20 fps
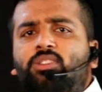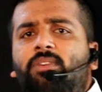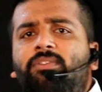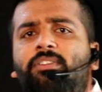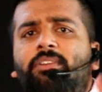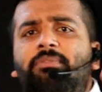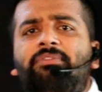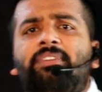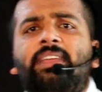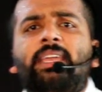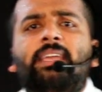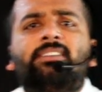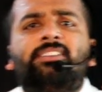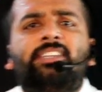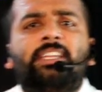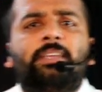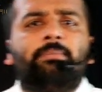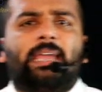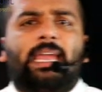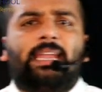of a weak
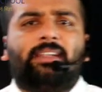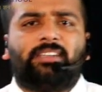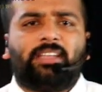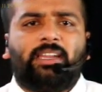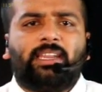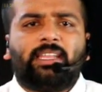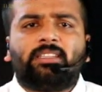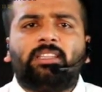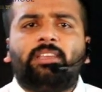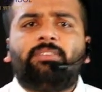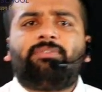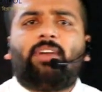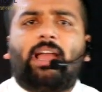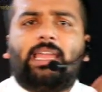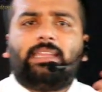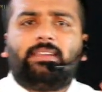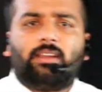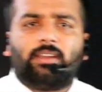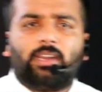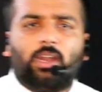team entering the
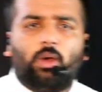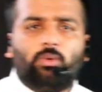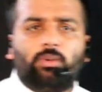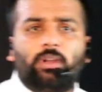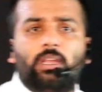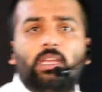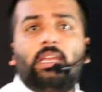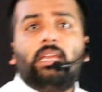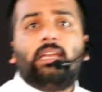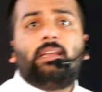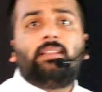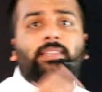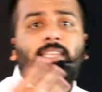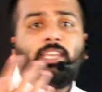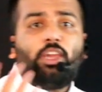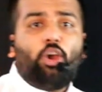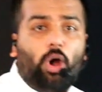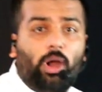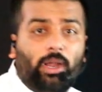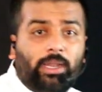final round.
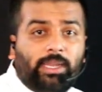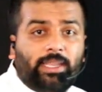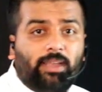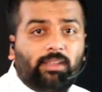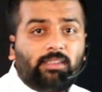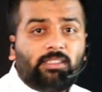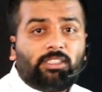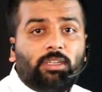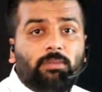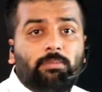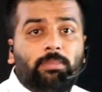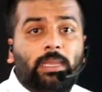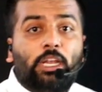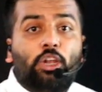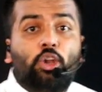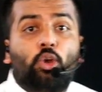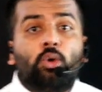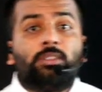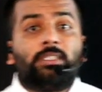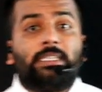The audience may
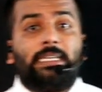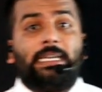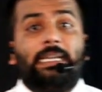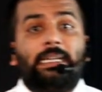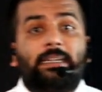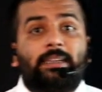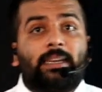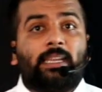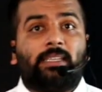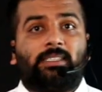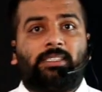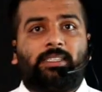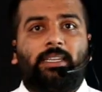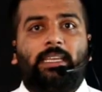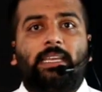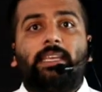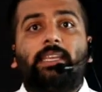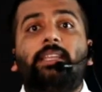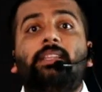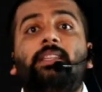lose interest
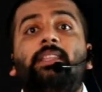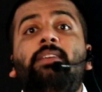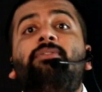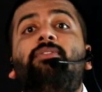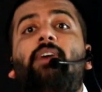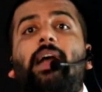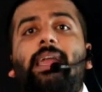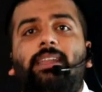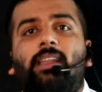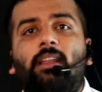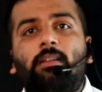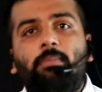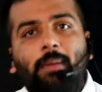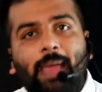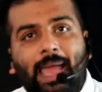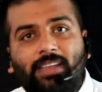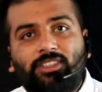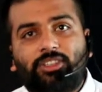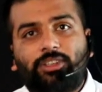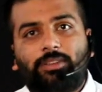in the final
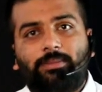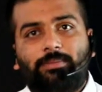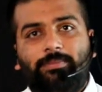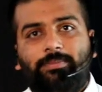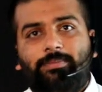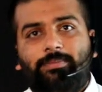match.